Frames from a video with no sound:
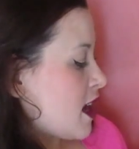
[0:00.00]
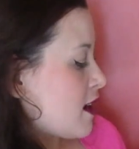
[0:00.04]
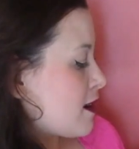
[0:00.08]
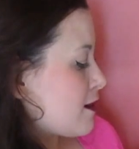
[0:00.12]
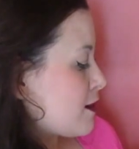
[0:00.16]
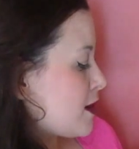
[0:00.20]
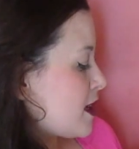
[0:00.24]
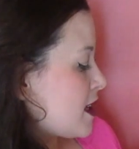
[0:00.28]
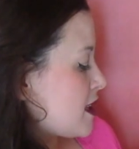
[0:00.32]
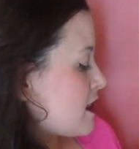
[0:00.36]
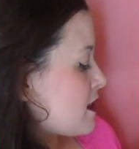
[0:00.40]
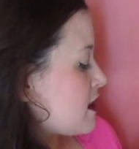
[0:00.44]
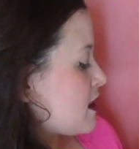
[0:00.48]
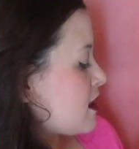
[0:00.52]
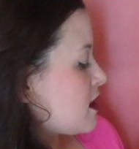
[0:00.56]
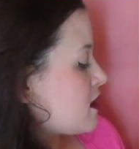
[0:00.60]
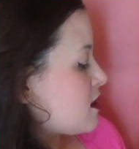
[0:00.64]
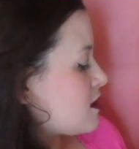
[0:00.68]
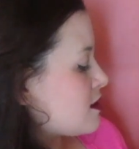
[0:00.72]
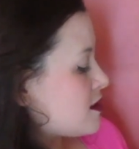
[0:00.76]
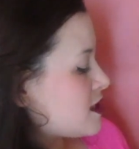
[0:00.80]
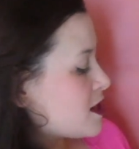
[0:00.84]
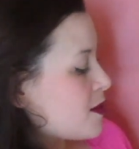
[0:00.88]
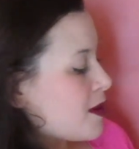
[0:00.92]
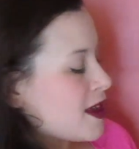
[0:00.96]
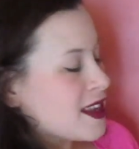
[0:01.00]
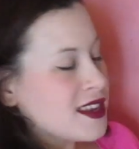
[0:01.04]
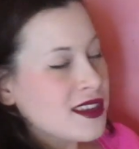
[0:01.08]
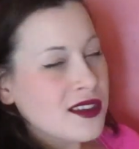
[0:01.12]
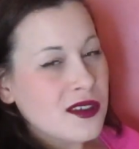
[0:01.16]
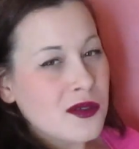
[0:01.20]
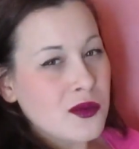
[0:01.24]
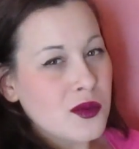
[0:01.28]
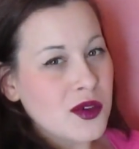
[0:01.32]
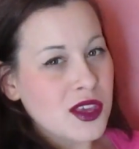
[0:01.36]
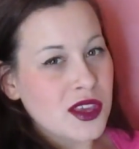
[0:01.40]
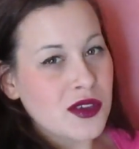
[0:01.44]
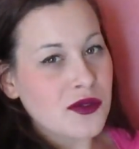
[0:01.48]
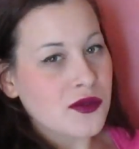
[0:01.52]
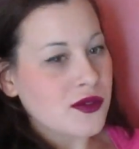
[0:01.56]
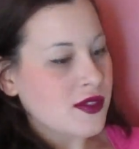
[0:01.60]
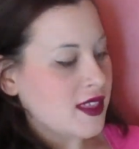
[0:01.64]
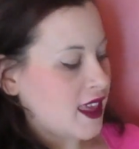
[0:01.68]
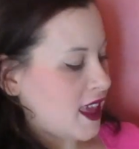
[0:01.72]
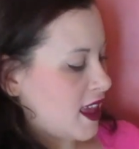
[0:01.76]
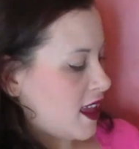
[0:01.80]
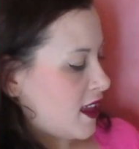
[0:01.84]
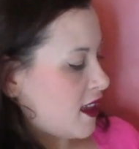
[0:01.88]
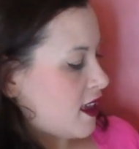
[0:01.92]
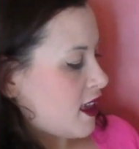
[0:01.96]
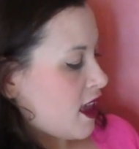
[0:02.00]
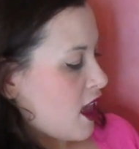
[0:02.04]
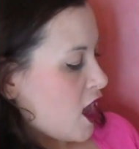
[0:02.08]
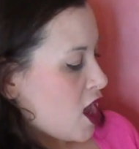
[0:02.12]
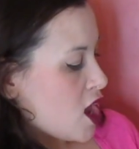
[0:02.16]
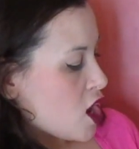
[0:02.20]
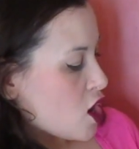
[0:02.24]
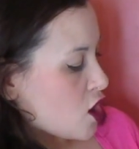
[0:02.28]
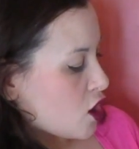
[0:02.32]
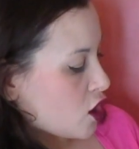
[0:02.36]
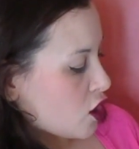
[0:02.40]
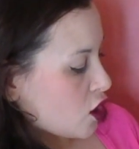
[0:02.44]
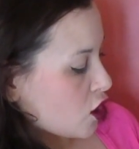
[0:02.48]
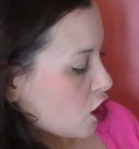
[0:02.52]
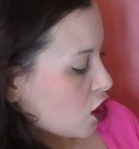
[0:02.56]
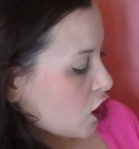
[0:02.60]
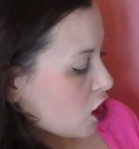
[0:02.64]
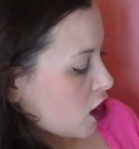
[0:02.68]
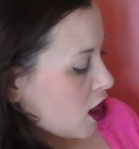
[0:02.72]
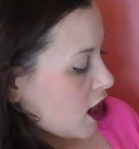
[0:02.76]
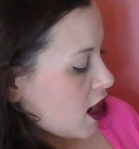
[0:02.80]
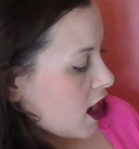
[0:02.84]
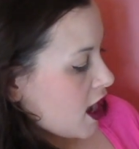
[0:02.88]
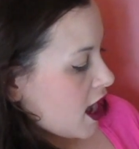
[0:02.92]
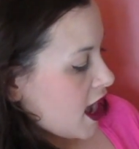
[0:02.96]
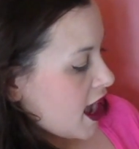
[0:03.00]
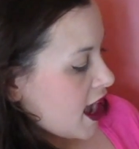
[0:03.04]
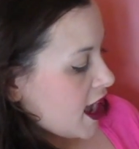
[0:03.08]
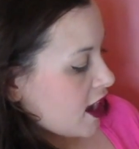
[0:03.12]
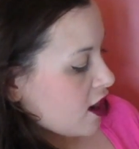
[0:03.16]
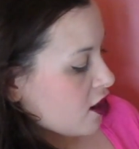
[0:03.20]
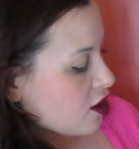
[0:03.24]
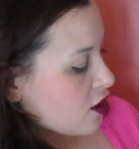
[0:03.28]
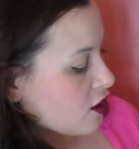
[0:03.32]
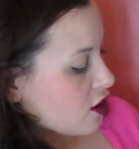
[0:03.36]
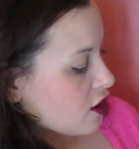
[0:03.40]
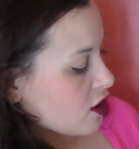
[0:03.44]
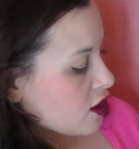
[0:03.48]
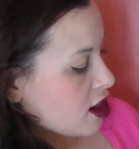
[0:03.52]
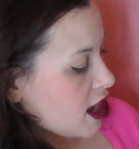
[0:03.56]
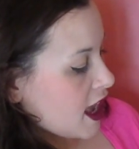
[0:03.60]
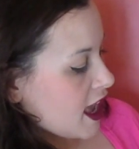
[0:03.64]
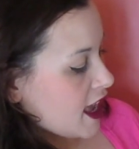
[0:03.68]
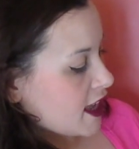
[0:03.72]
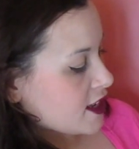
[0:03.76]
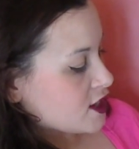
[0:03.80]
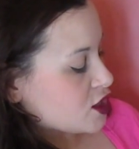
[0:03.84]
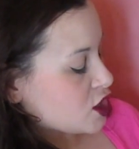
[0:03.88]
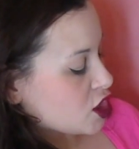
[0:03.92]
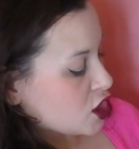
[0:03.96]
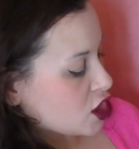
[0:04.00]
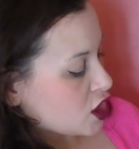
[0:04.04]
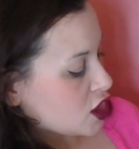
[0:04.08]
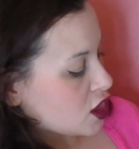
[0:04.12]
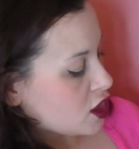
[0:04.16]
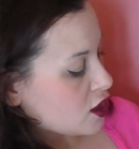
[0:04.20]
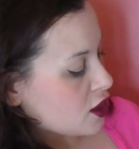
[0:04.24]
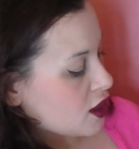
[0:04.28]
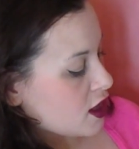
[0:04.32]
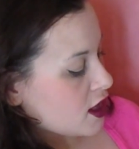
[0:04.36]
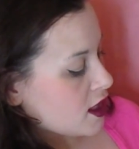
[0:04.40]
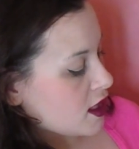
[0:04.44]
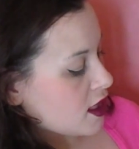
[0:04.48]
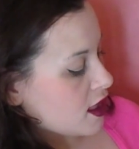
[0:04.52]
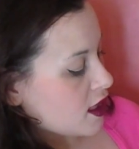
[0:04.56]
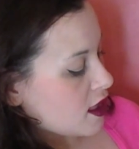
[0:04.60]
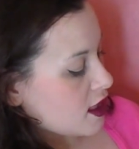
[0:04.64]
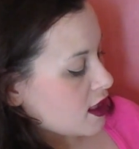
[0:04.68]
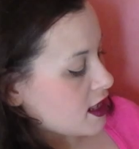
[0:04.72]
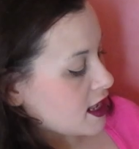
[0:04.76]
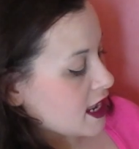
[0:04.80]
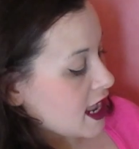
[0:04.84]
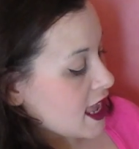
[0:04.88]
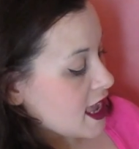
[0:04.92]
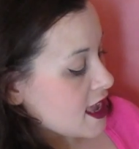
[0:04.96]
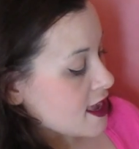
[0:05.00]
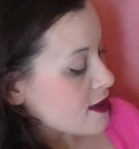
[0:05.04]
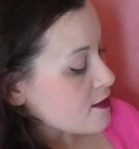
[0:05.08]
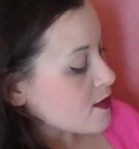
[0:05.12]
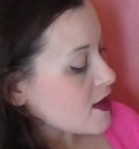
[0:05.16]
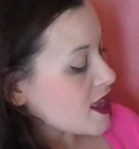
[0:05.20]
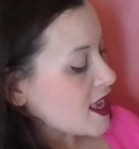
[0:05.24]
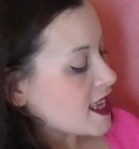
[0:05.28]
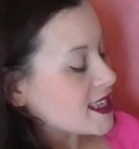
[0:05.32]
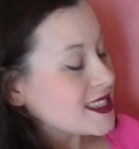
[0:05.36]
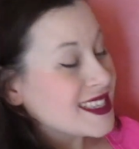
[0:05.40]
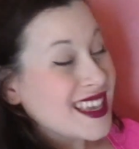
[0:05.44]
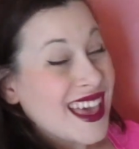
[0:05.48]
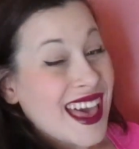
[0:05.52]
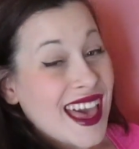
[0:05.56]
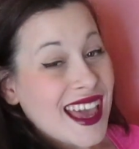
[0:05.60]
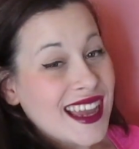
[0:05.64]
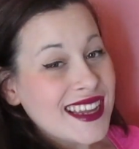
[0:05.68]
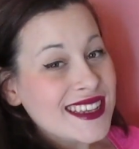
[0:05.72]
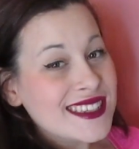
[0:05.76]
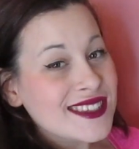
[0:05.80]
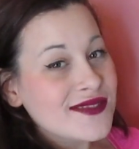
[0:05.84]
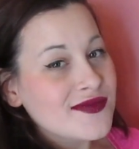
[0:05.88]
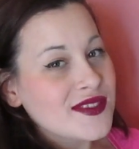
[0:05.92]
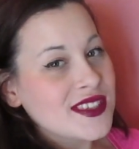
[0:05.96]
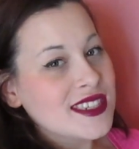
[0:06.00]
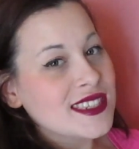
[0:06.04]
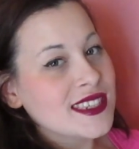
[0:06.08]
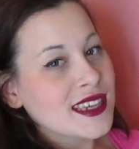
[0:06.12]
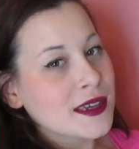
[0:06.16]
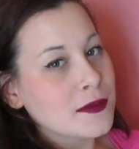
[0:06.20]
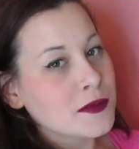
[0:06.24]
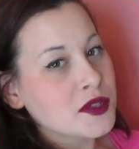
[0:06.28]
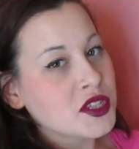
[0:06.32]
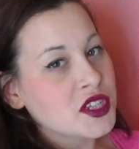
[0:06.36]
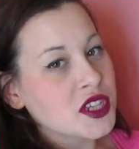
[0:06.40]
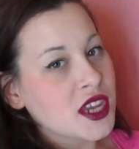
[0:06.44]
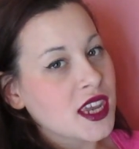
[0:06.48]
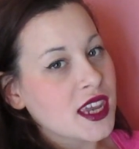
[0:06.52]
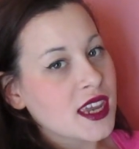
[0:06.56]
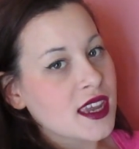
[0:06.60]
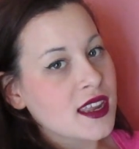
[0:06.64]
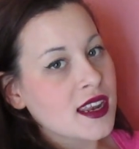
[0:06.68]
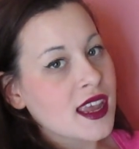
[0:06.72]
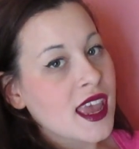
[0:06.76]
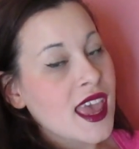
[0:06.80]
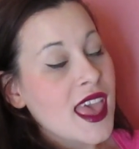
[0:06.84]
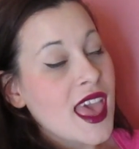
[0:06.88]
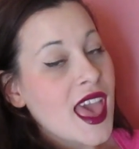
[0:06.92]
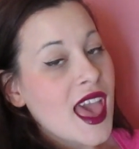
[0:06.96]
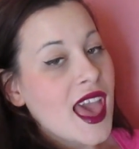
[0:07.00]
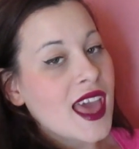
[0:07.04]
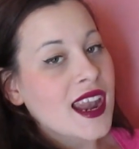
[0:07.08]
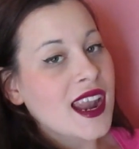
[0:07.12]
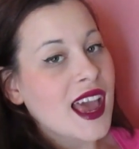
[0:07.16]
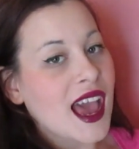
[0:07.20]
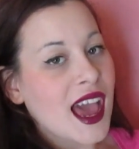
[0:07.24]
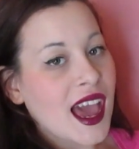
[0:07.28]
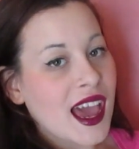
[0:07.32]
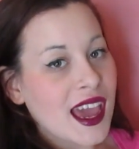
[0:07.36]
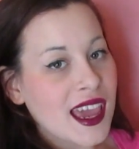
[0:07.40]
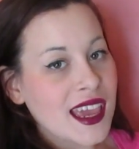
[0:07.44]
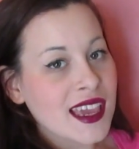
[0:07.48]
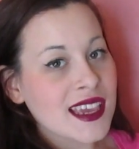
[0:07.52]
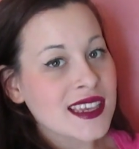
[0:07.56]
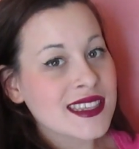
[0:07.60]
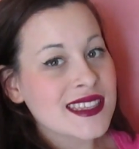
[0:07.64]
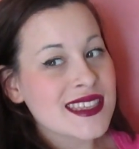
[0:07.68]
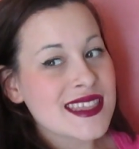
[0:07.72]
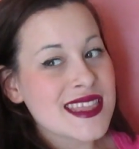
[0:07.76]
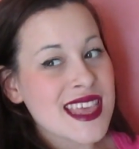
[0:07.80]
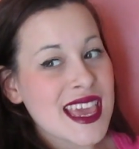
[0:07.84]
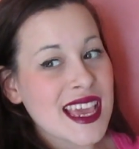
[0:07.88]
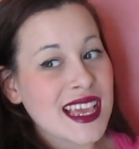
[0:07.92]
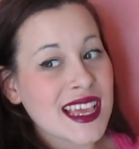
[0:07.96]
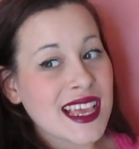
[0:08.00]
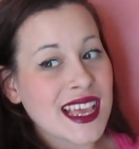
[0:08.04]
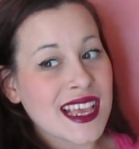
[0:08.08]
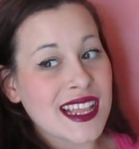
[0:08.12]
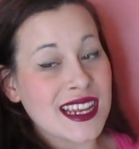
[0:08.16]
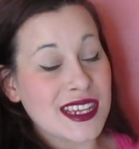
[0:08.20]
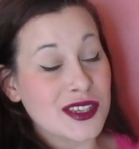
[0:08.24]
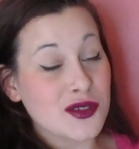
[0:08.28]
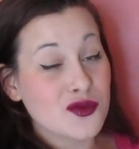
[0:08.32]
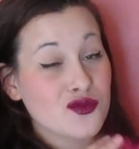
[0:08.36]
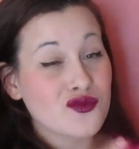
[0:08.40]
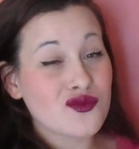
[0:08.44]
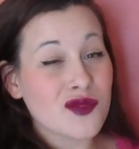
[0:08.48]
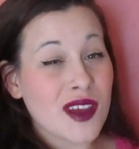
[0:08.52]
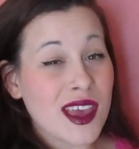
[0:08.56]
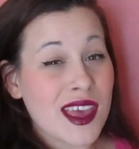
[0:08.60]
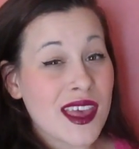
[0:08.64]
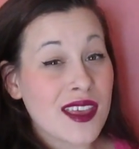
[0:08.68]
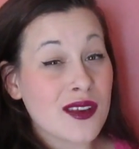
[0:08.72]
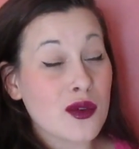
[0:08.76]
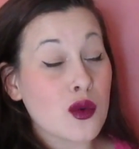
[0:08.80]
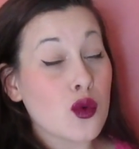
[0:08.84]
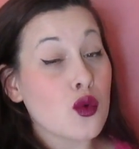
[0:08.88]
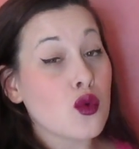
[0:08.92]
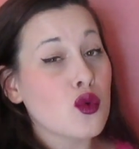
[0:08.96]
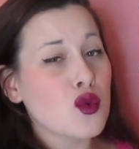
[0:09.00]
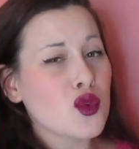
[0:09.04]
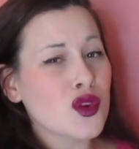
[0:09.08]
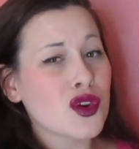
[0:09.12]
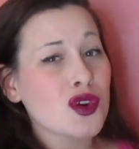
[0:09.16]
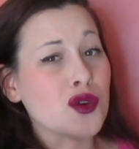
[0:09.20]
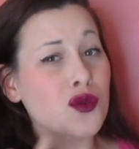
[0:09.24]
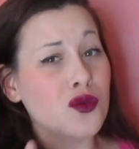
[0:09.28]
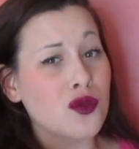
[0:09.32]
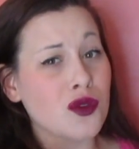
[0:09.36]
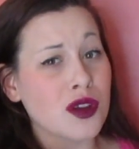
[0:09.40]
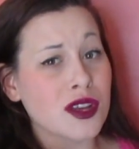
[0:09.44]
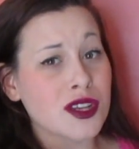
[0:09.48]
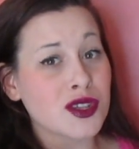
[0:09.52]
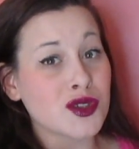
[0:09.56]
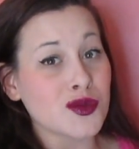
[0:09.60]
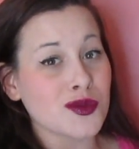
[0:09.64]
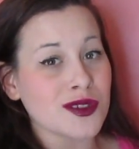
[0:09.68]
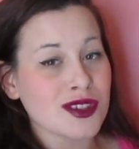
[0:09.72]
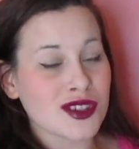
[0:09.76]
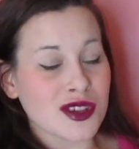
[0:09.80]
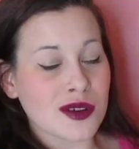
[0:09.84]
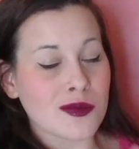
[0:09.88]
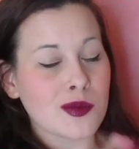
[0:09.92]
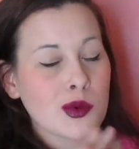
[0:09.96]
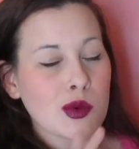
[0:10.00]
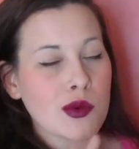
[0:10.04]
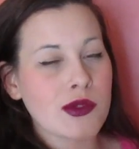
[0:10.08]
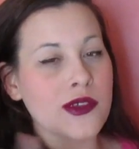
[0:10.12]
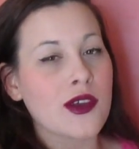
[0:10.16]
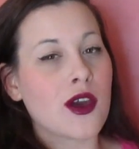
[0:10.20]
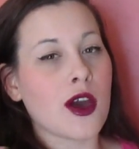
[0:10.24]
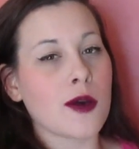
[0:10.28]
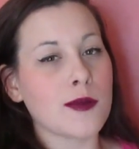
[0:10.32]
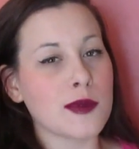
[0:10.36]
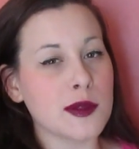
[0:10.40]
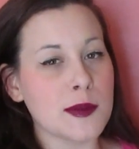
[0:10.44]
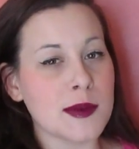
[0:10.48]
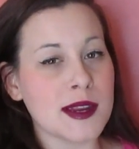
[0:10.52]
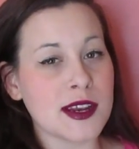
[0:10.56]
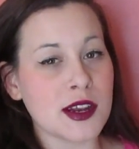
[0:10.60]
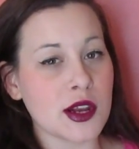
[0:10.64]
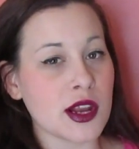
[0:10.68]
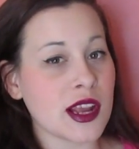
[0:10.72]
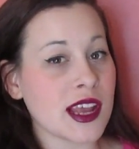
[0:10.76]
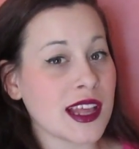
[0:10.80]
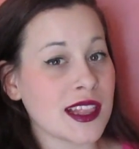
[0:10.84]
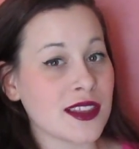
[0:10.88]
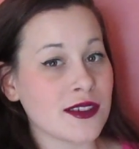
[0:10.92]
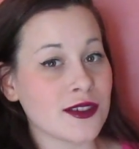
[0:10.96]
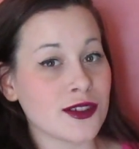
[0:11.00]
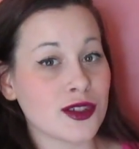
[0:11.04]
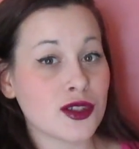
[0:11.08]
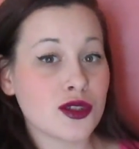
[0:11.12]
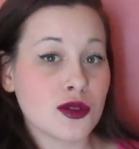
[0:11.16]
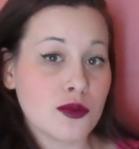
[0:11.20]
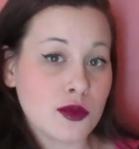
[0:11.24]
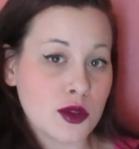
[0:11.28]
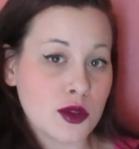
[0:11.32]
I mean, depending on what you think, her hair and her name is kind of the same shade, and I think it is red or orange, which are both complementary colors to